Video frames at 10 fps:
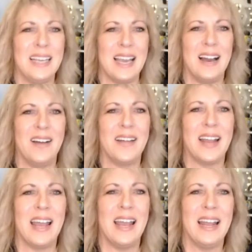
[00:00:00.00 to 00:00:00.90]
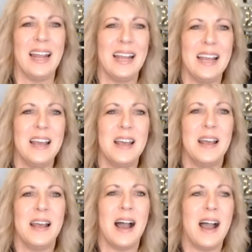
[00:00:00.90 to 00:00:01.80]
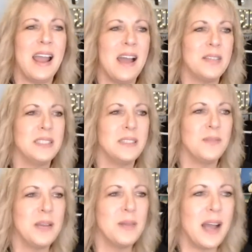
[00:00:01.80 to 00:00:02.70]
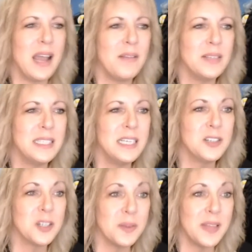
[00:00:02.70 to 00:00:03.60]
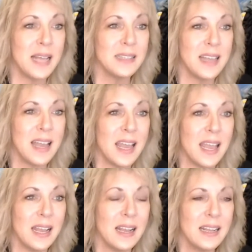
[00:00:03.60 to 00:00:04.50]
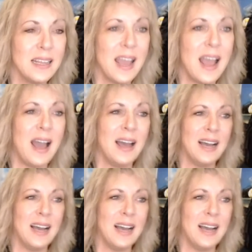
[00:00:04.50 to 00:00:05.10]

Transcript: yeah. Okay. I have a wait a minute. I have a T-shirt with that saying. Yeah,